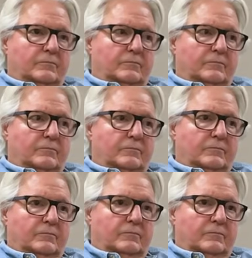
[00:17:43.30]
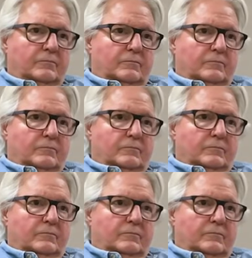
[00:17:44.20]

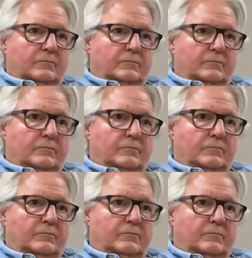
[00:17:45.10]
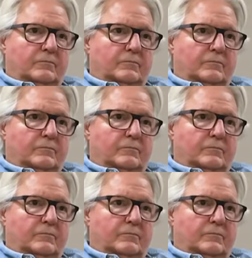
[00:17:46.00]
[no speech]